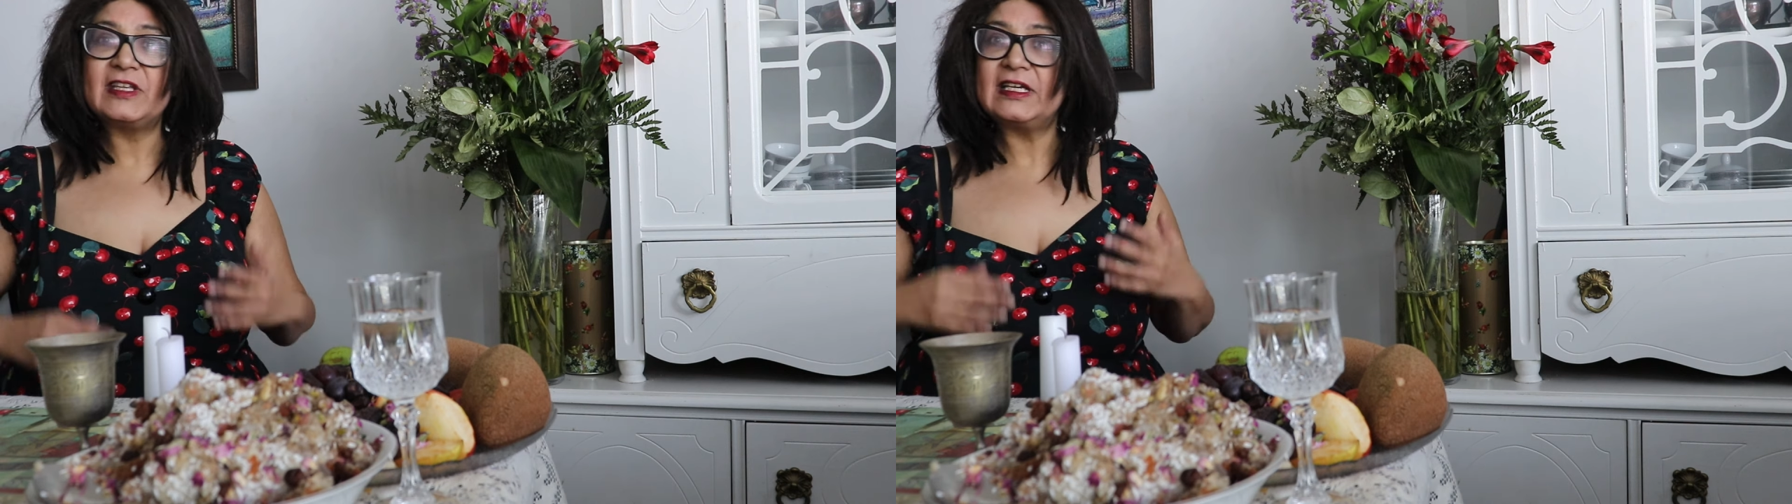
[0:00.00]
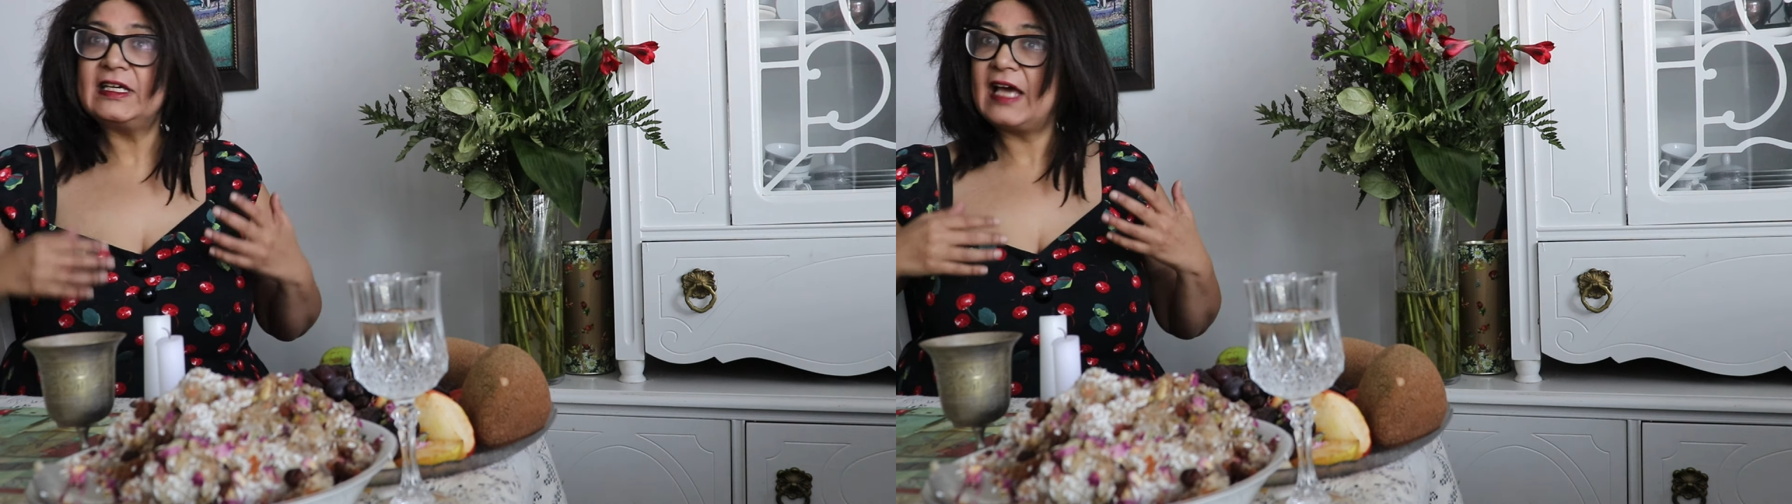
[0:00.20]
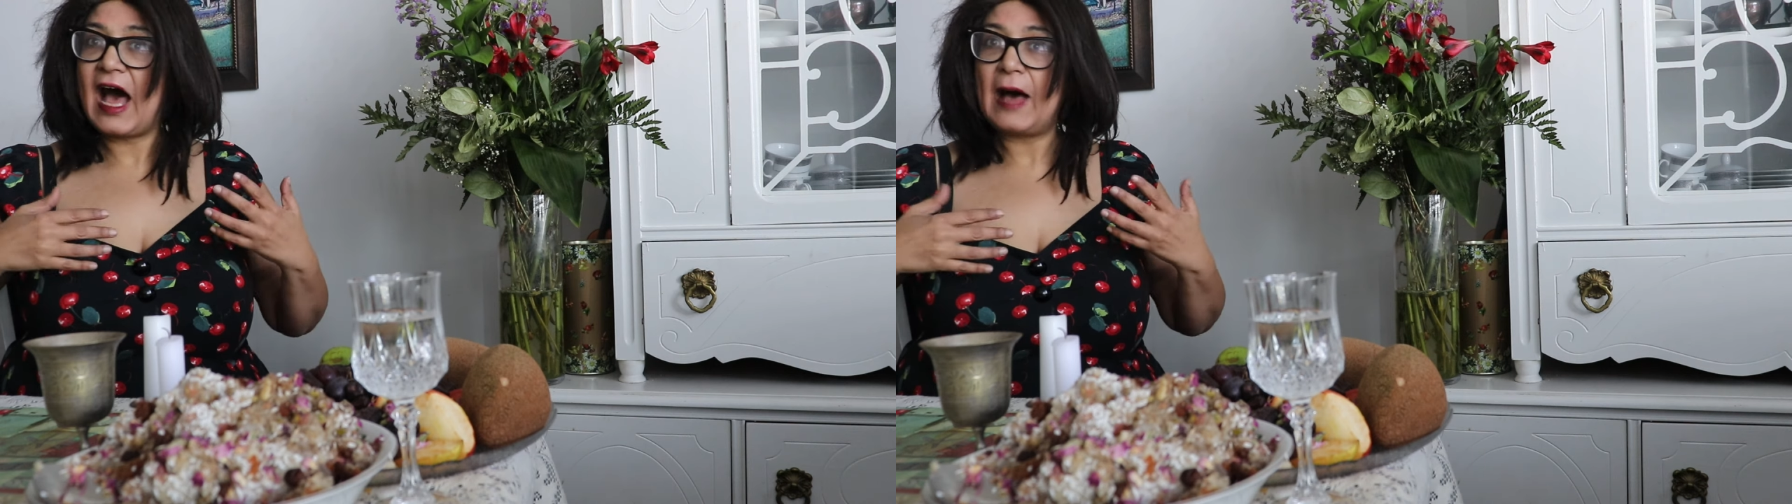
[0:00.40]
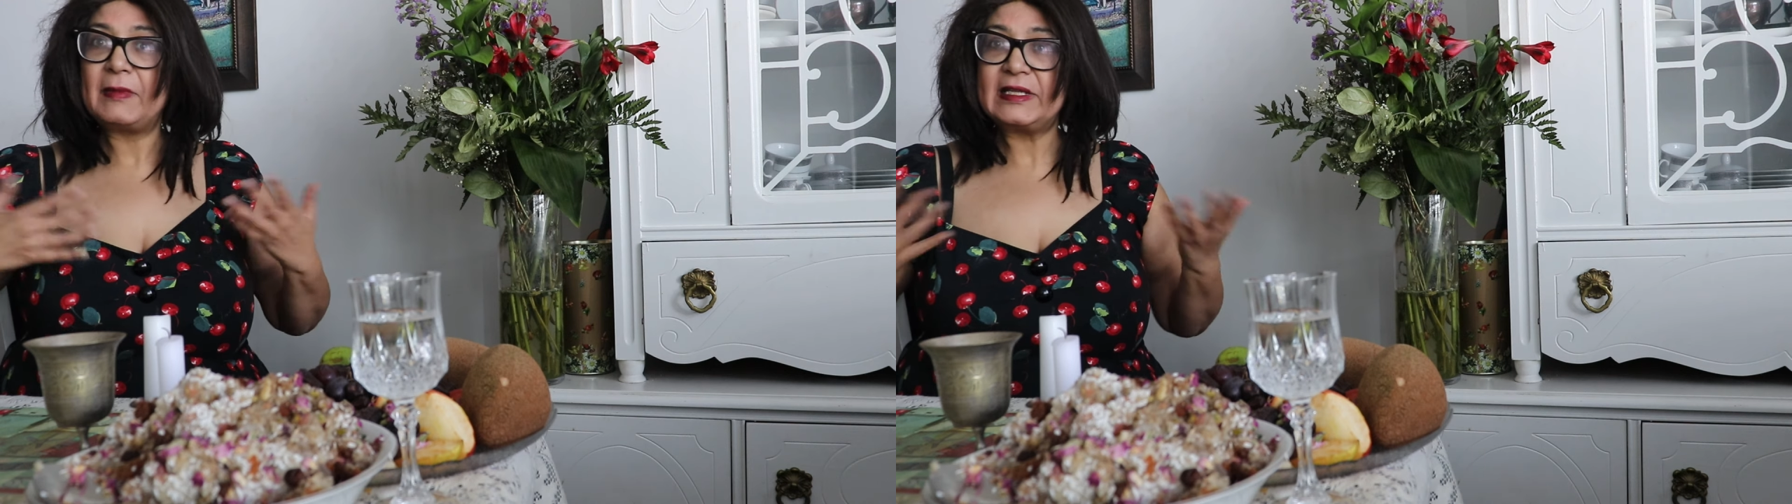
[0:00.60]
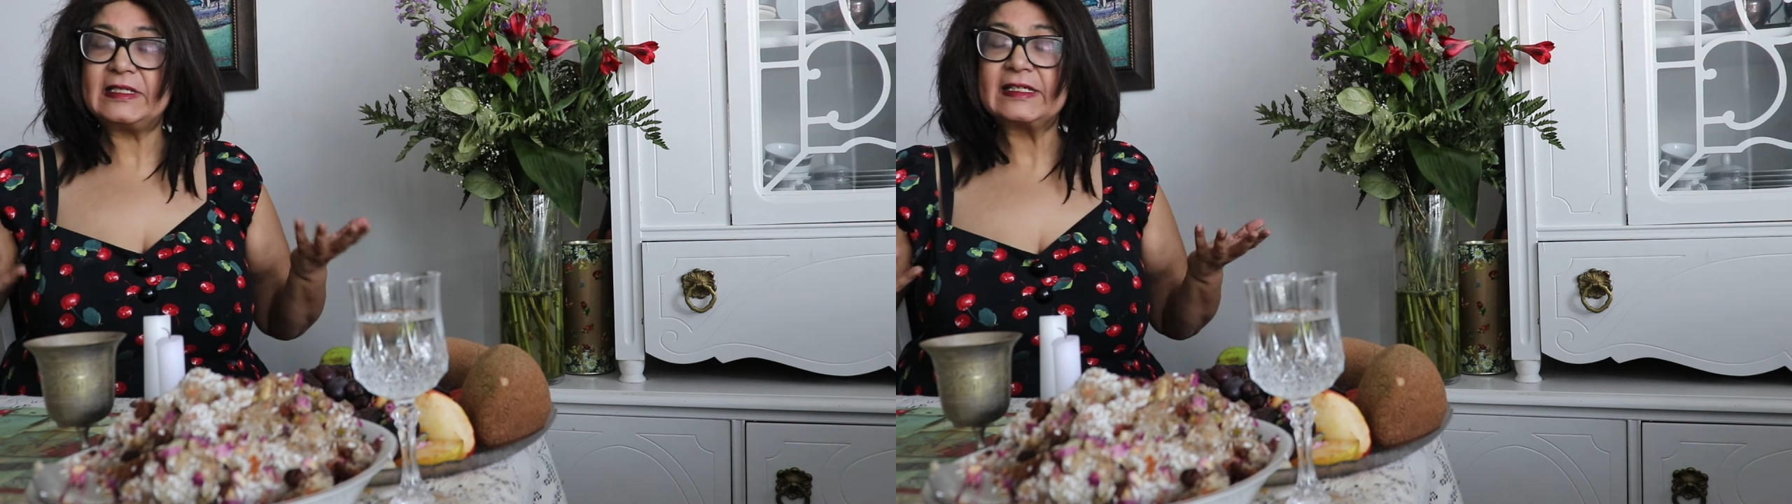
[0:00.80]
the
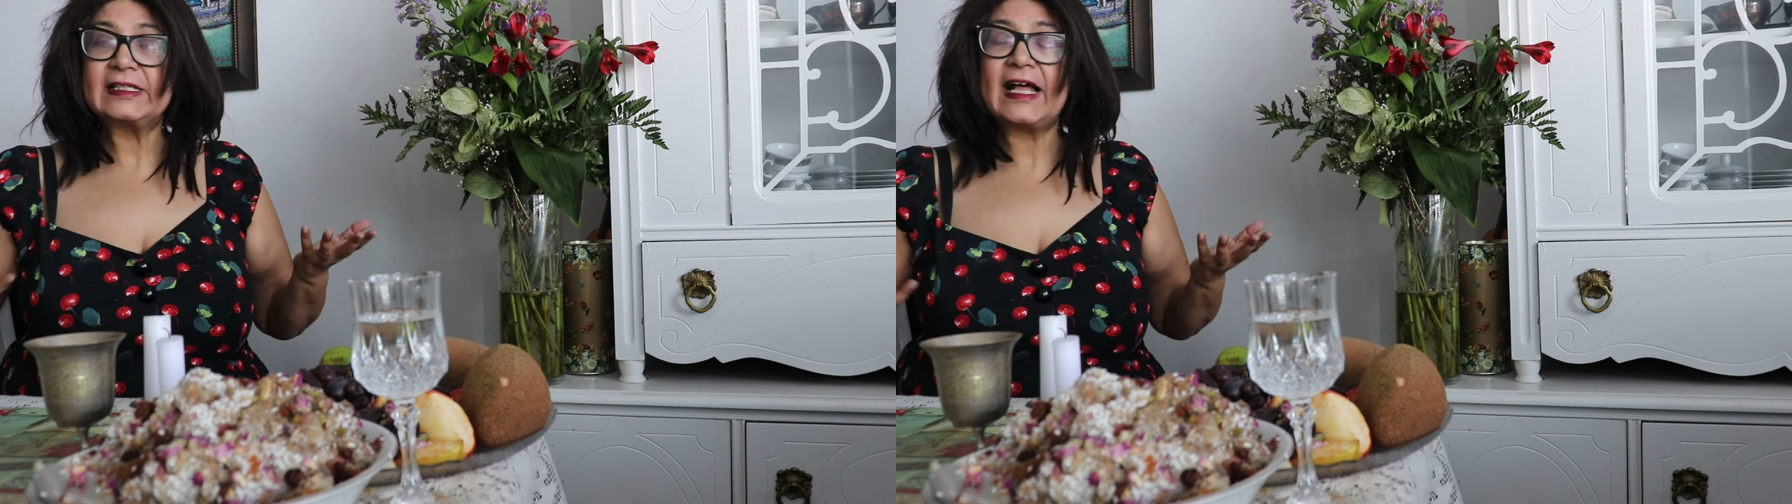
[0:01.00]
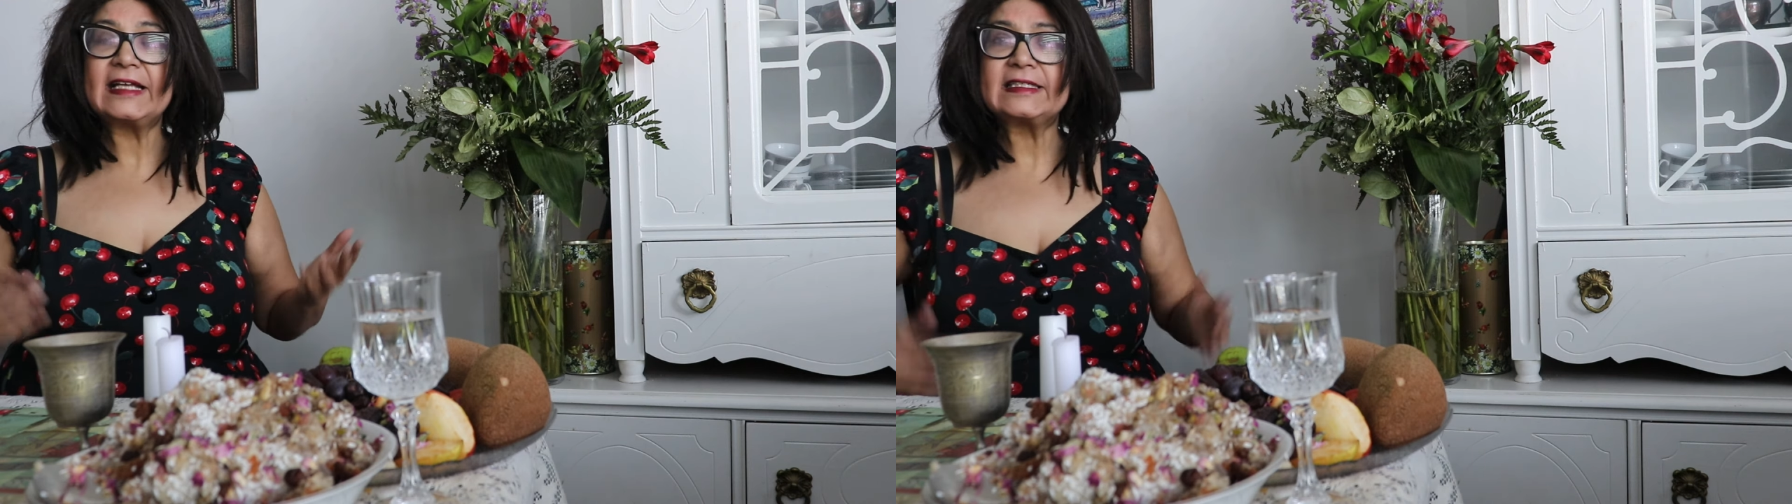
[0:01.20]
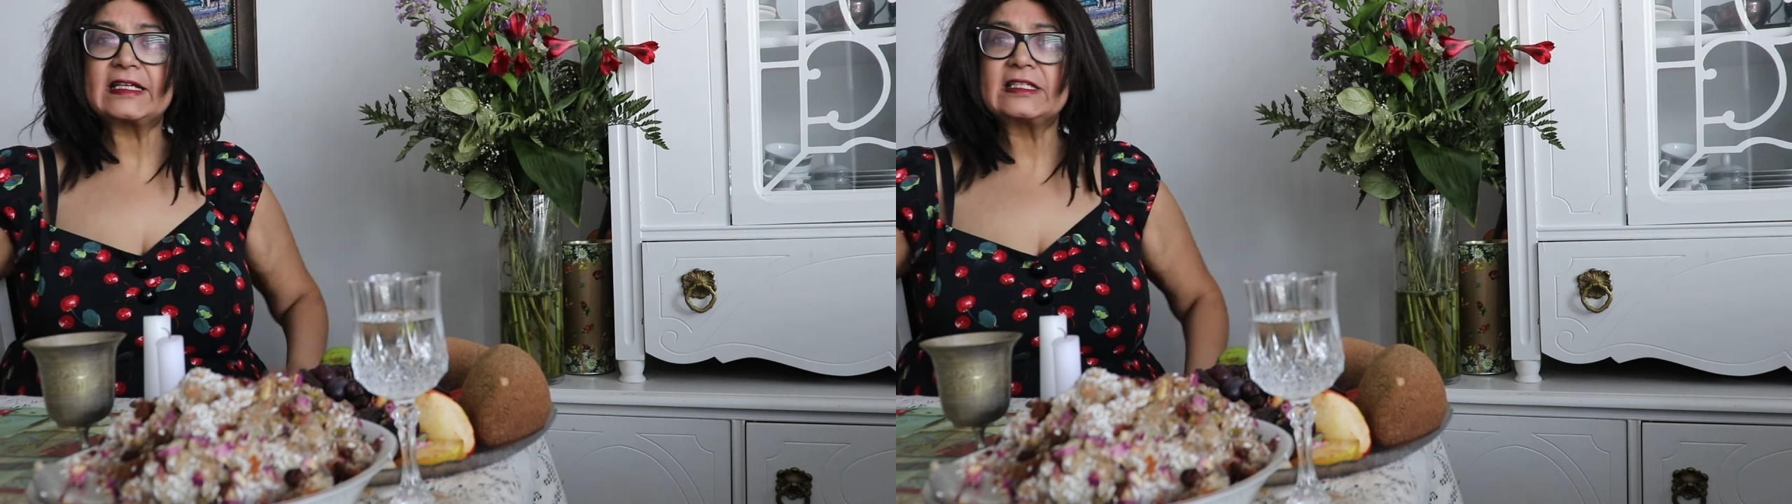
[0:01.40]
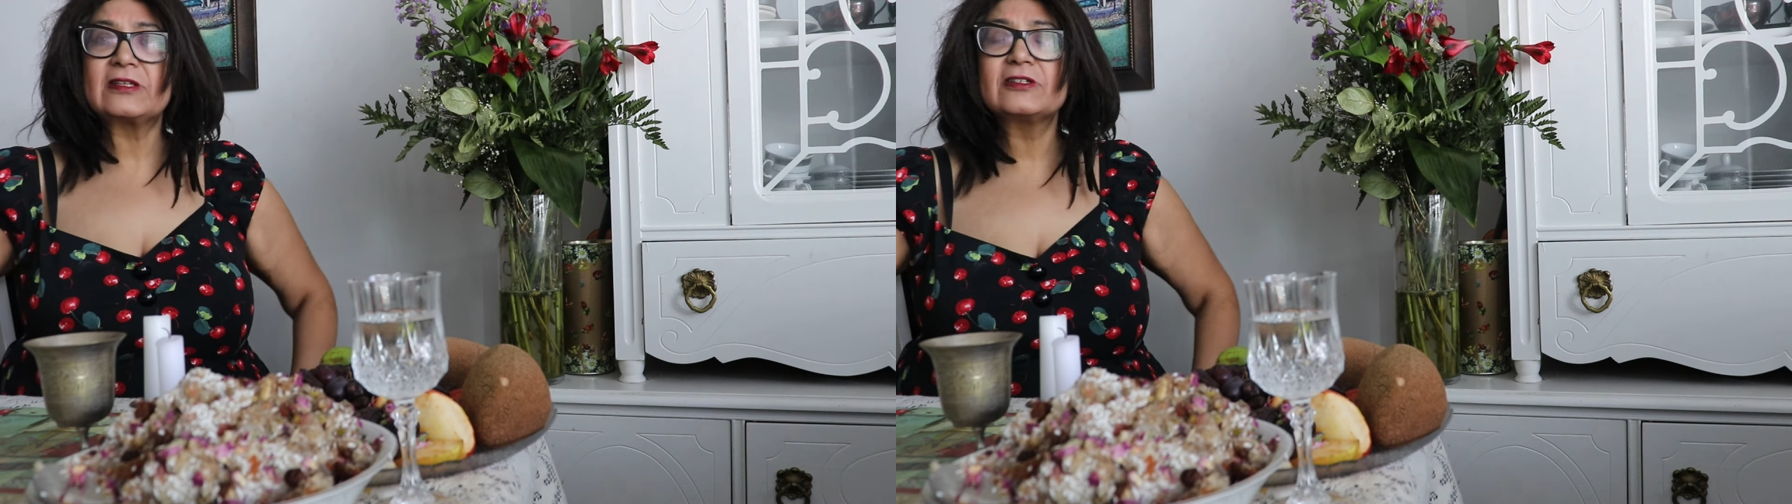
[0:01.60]
Indian classics.